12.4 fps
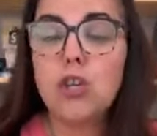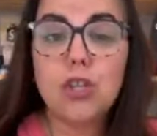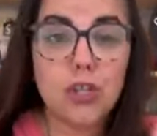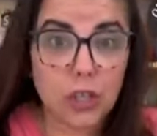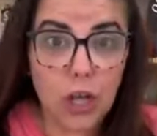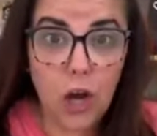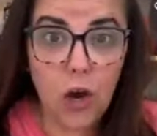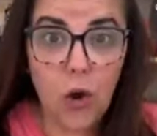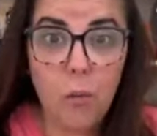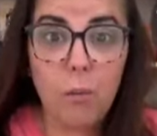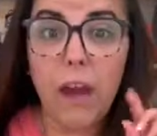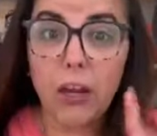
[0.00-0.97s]

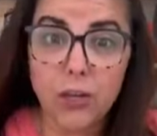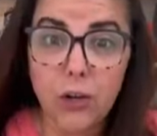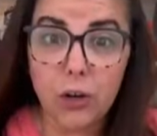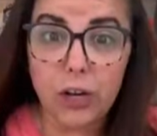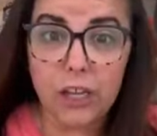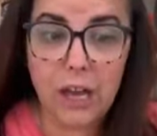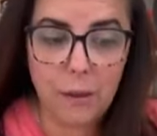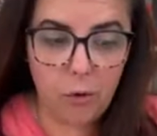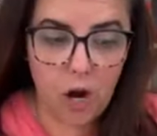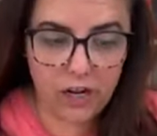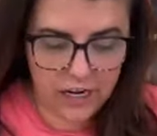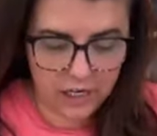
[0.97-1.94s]
So make sure you're in that
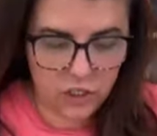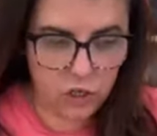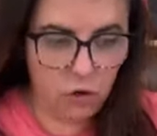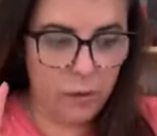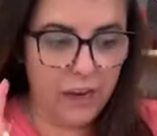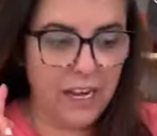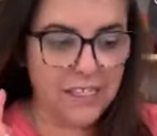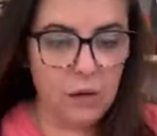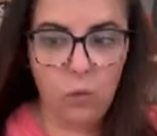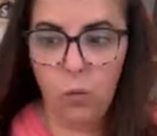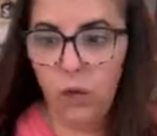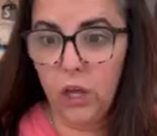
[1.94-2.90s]
broadcast channel because
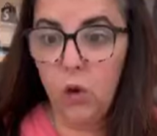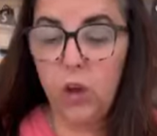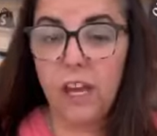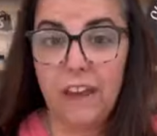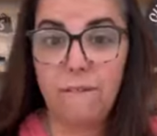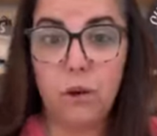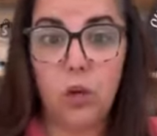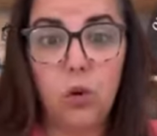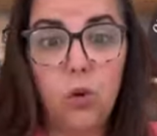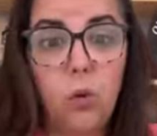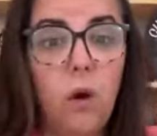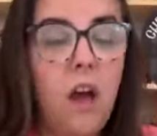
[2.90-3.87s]
I will give
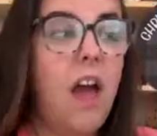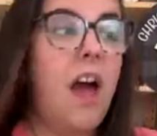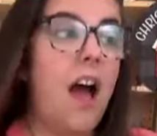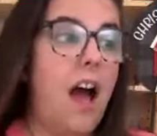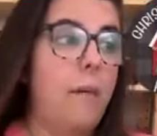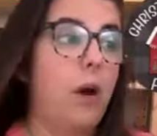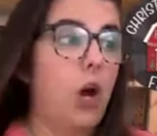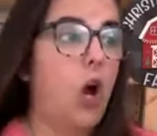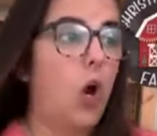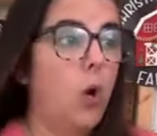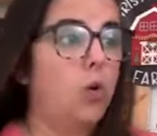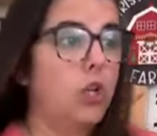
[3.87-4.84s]
you a
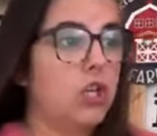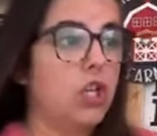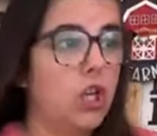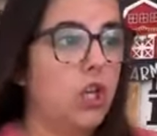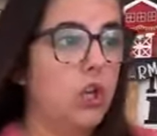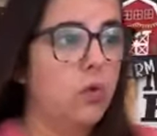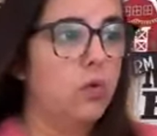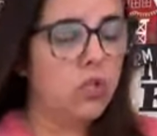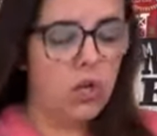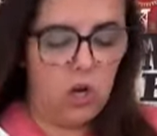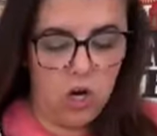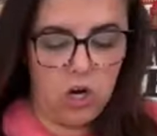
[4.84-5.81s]
code to
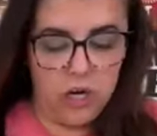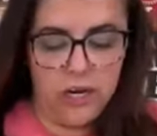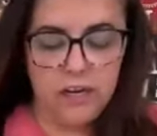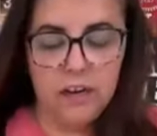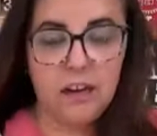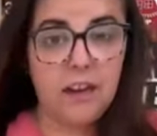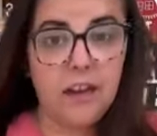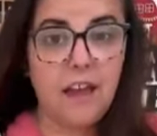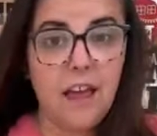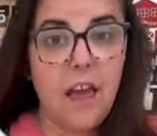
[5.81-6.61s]
use on